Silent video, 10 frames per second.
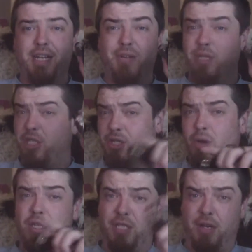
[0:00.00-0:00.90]
which is
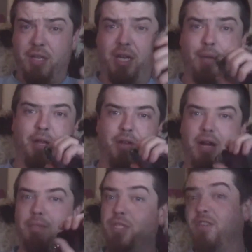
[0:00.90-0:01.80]
not. It's now 3
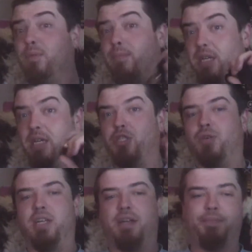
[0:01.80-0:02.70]
milligrams because I've put my neck
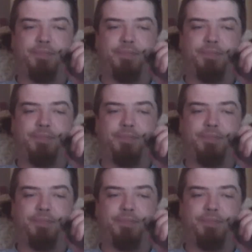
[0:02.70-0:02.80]
shot in it.